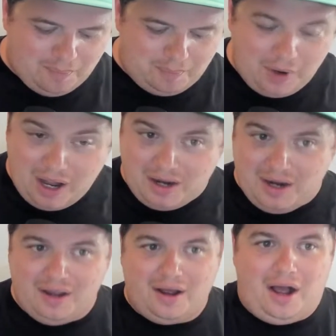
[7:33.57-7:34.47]
But
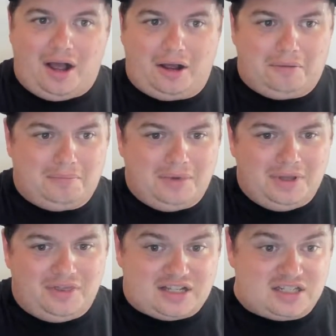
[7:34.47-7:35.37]

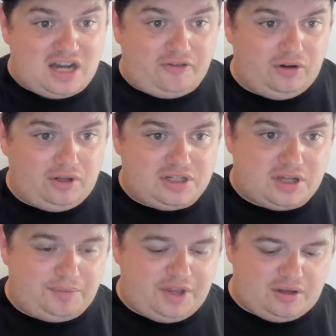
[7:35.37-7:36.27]
that's definitely
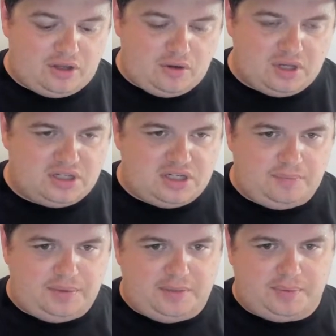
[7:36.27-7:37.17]
something that you could see
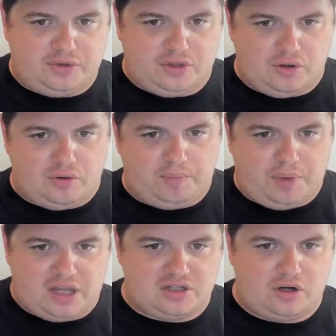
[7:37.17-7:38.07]
people do
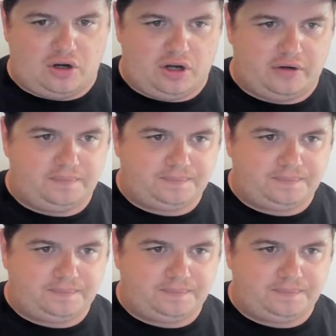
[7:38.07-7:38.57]
based on